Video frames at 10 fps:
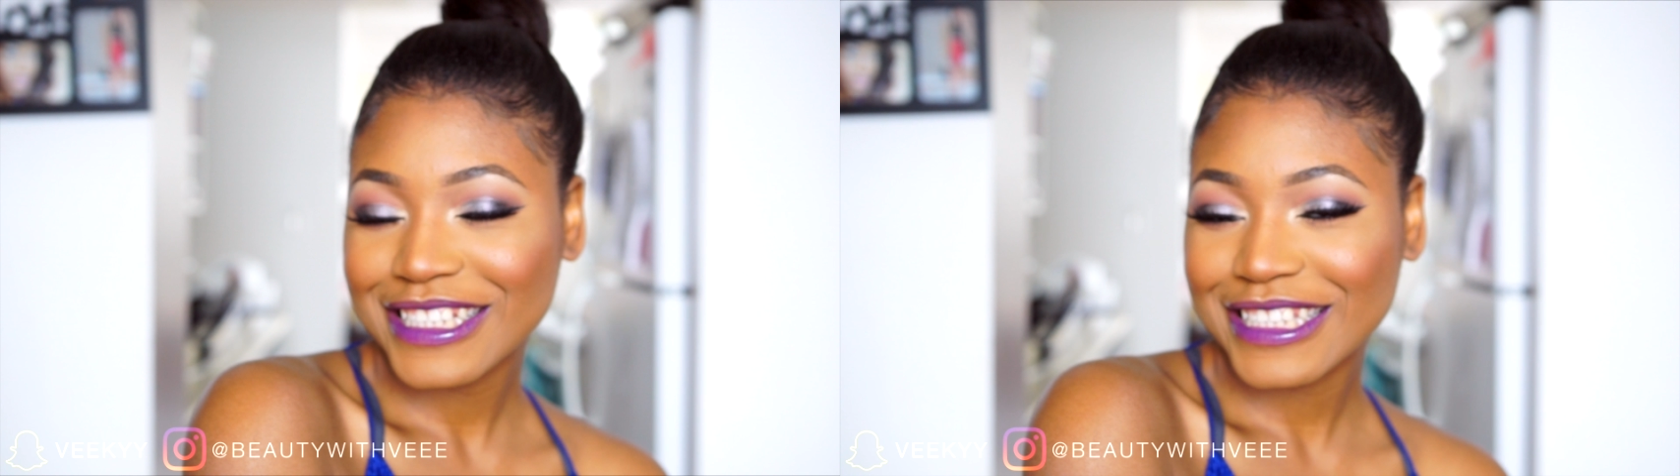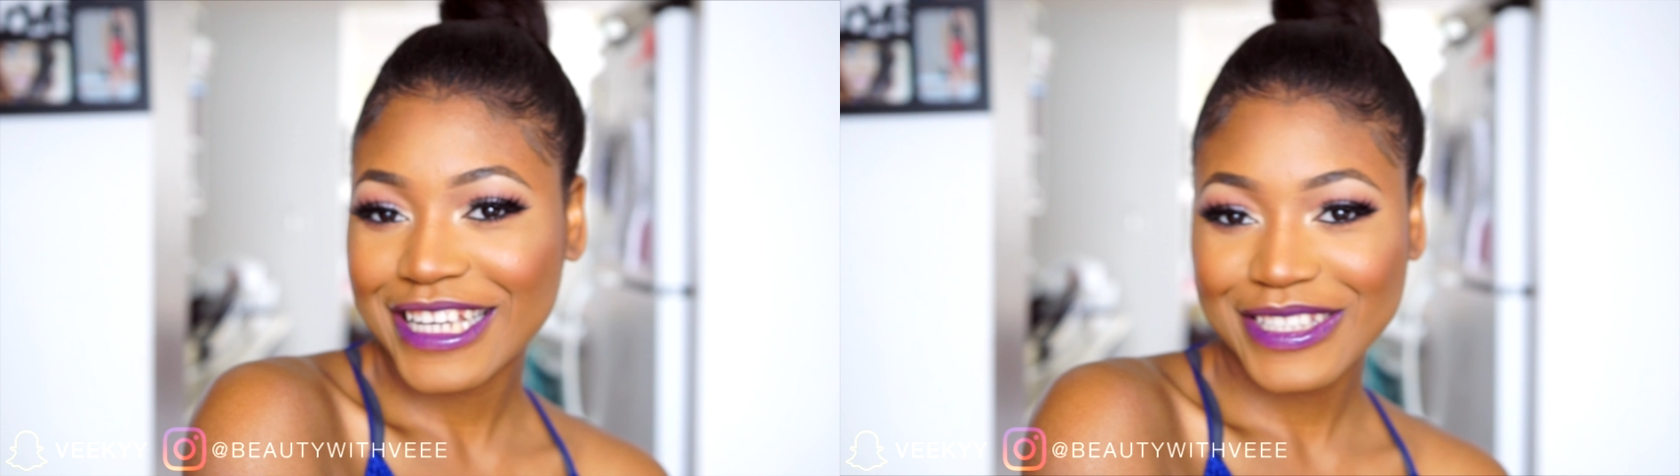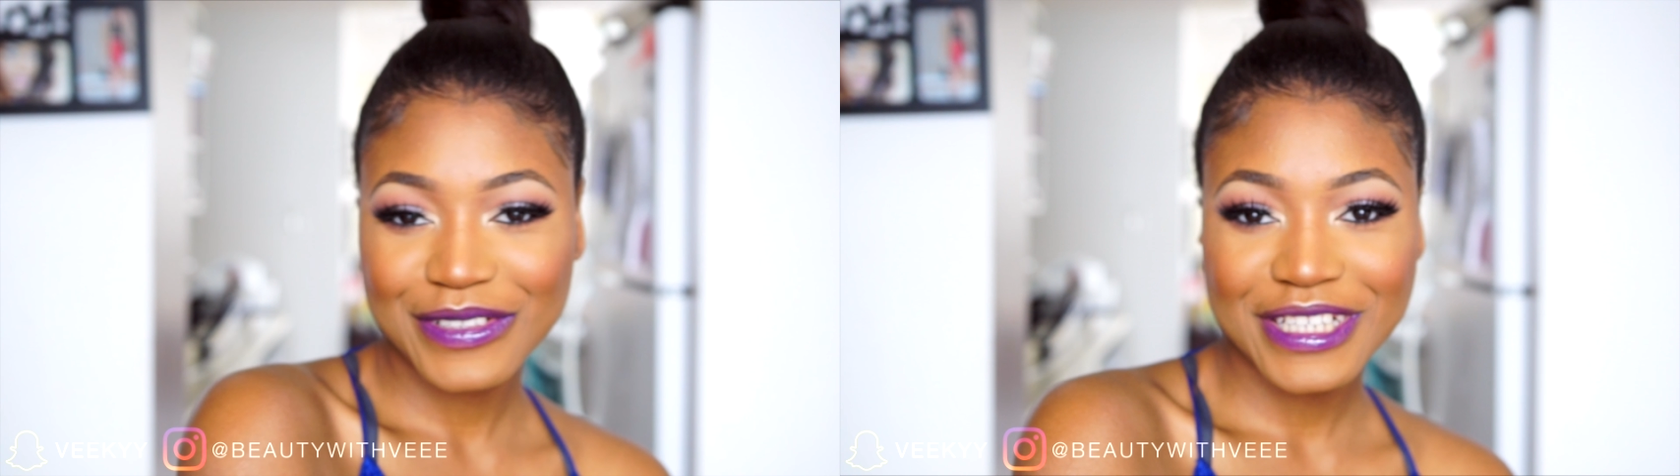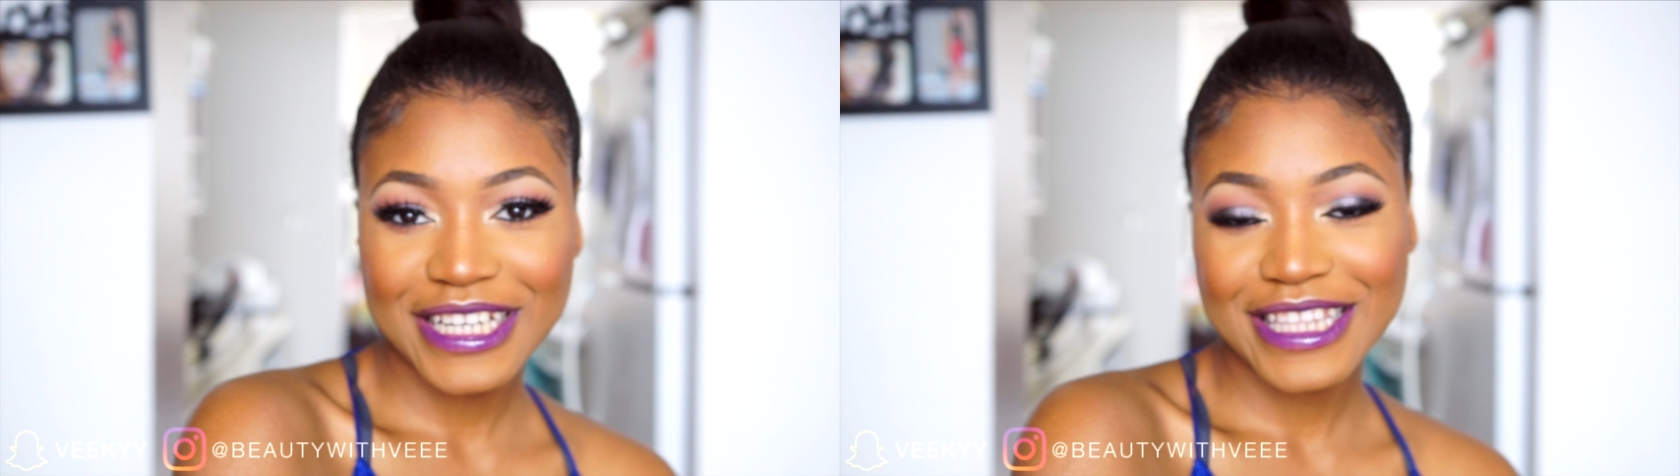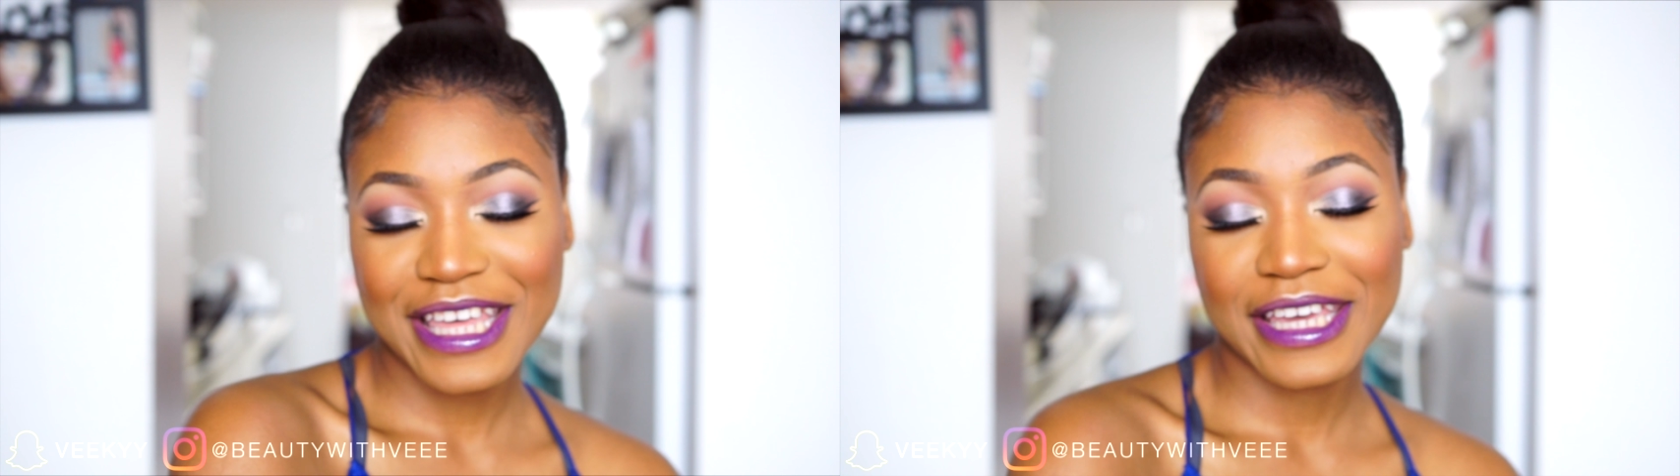nice. What do you
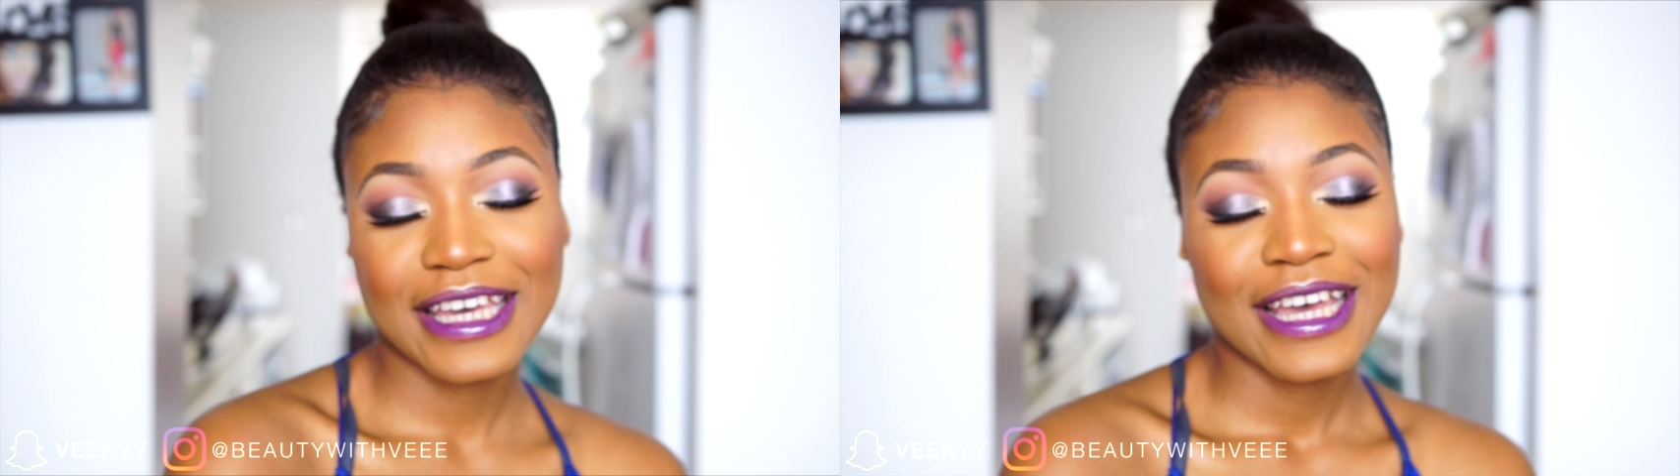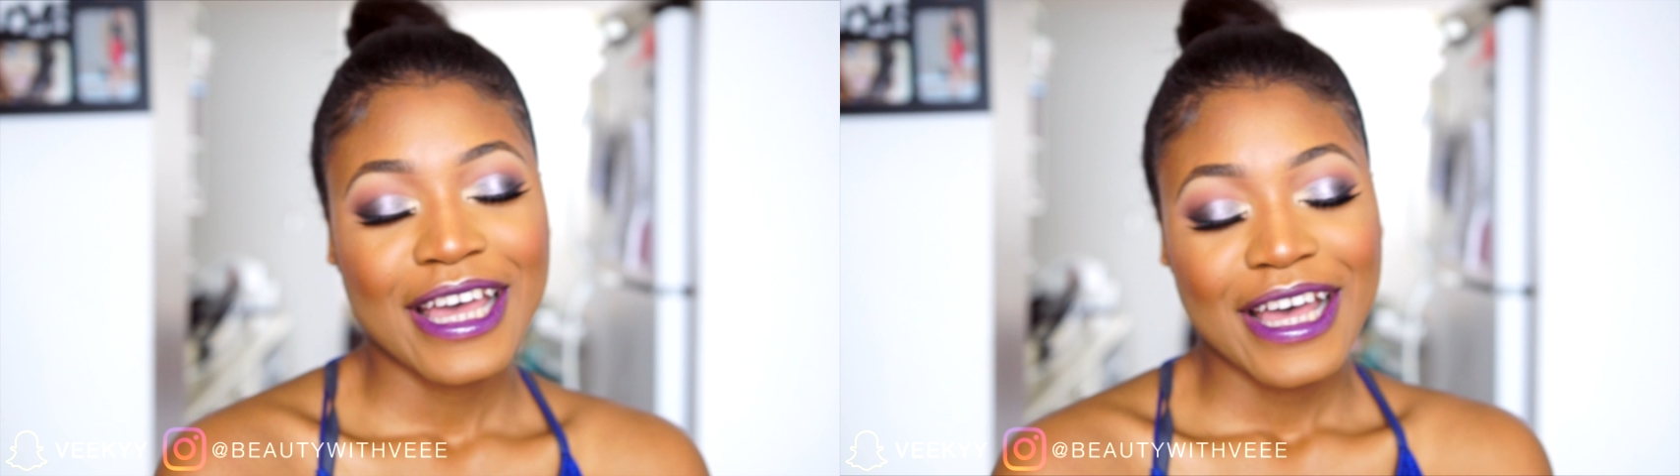guys think?